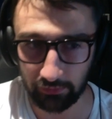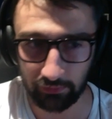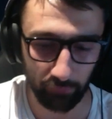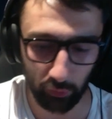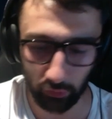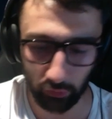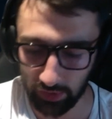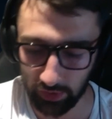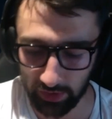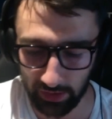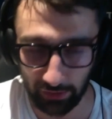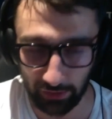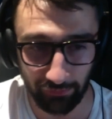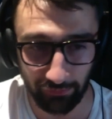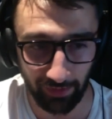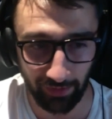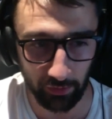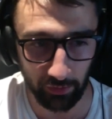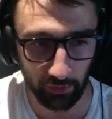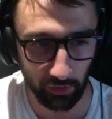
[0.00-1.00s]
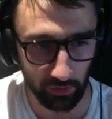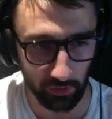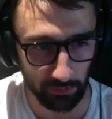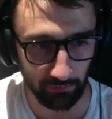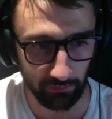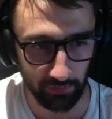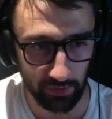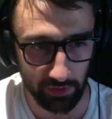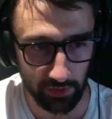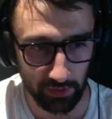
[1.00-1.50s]
or a cell value goes
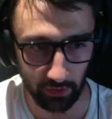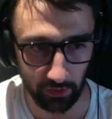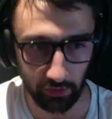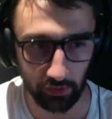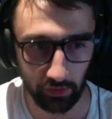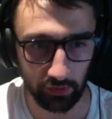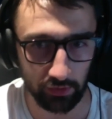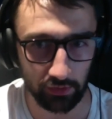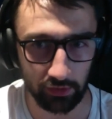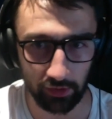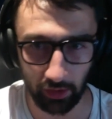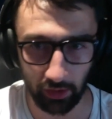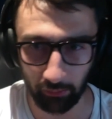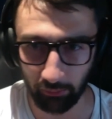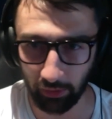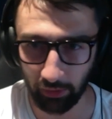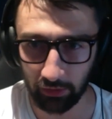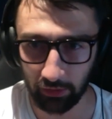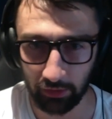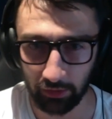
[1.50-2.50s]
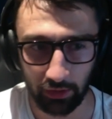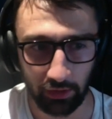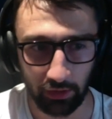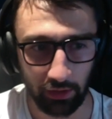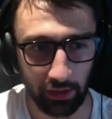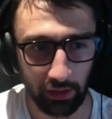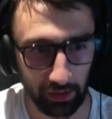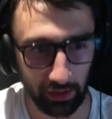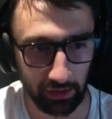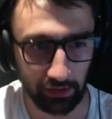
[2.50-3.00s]
above a certain number,
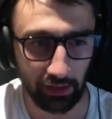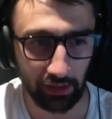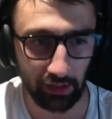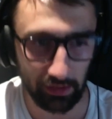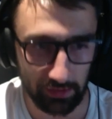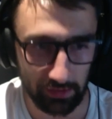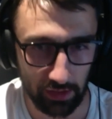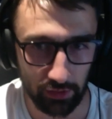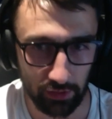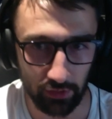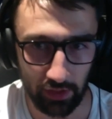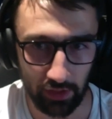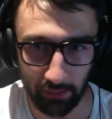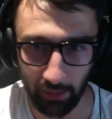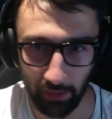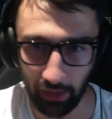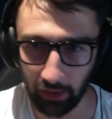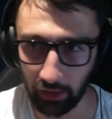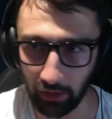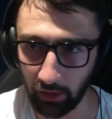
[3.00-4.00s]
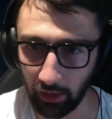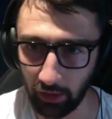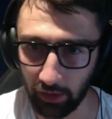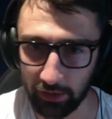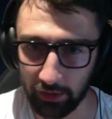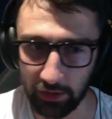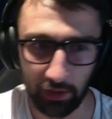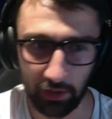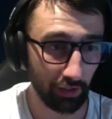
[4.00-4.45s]
it can then send you an email alert.